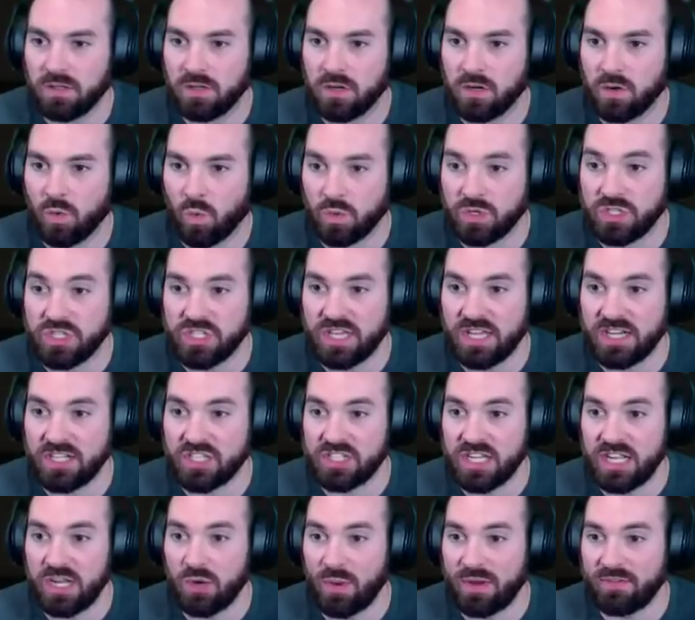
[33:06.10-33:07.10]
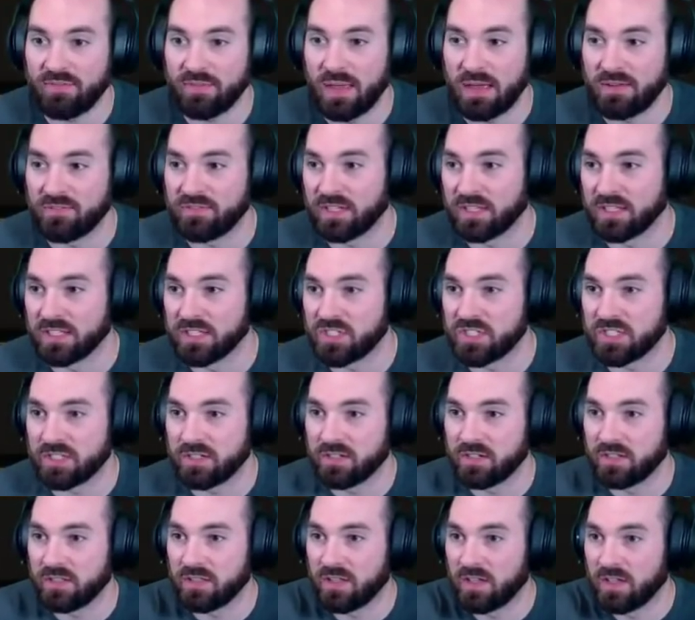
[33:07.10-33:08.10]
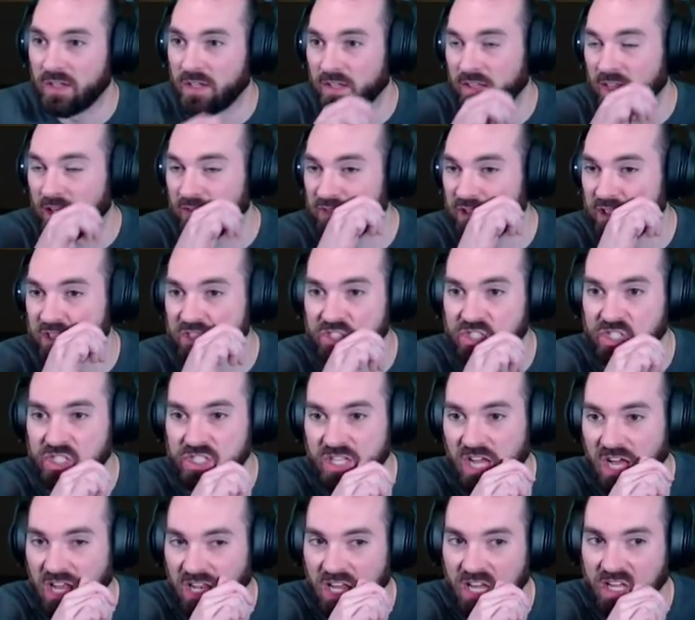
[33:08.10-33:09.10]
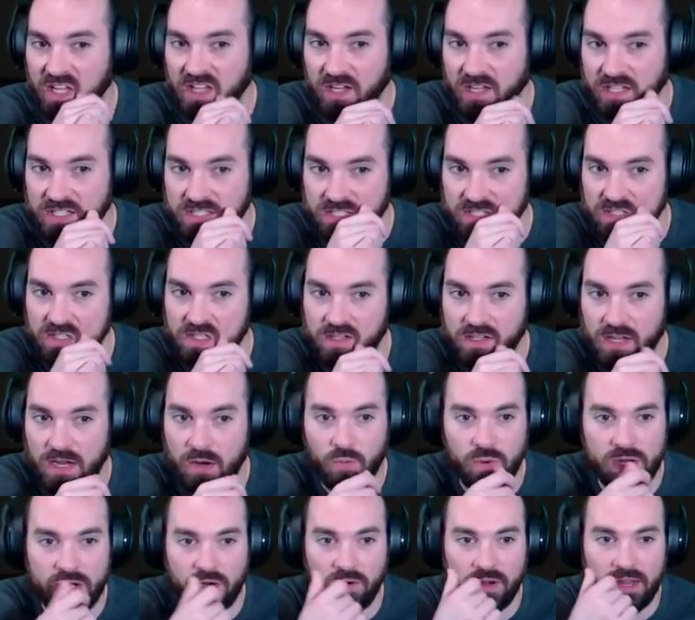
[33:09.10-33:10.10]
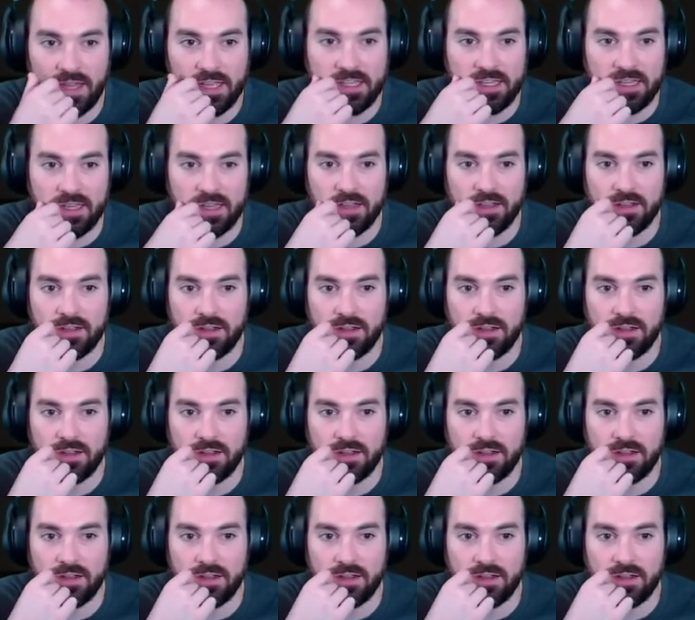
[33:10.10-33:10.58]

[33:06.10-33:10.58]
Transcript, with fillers: We're just gotta stay away from that village. That village does not like us, and we don't like it.